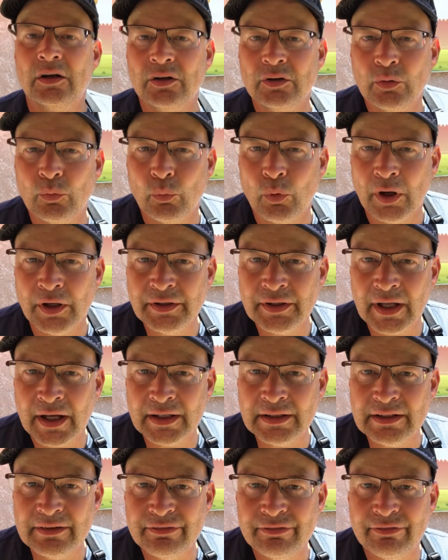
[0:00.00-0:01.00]

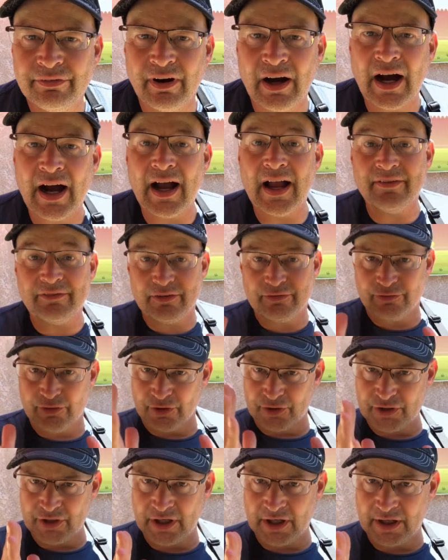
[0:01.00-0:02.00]
195 if you're
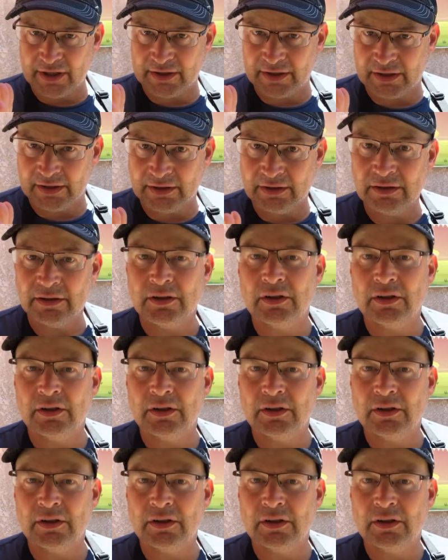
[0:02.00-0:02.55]
cutting.